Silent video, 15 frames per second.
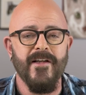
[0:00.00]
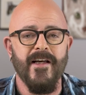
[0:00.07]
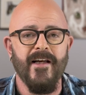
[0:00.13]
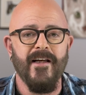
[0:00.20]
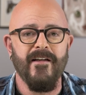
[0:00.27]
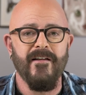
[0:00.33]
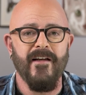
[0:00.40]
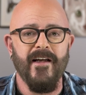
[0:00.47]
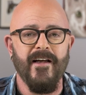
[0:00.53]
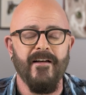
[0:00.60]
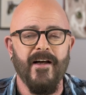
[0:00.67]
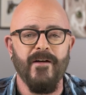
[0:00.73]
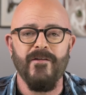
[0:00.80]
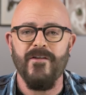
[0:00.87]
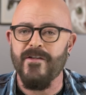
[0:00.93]
And
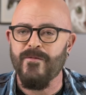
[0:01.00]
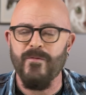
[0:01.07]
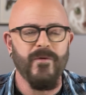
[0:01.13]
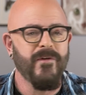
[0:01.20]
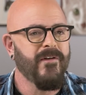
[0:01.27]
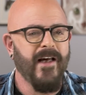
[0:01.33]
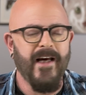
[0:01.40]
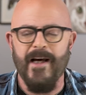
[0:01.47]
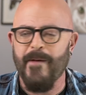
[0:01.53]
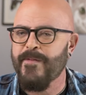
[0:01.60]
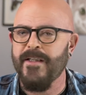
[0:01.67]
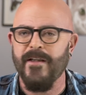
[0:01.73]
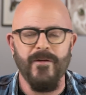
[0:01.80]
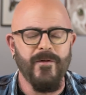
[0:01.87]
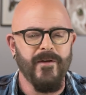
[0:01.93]
I just would
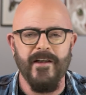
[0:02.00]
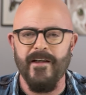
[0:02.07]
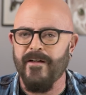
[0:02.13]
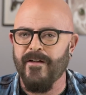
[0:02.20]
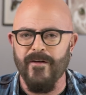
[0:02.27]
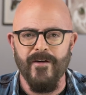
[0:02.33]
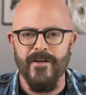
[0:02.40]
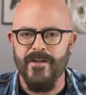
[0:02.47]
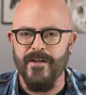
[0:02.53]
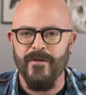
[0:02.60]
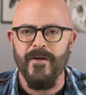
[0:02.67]
absolutely encourage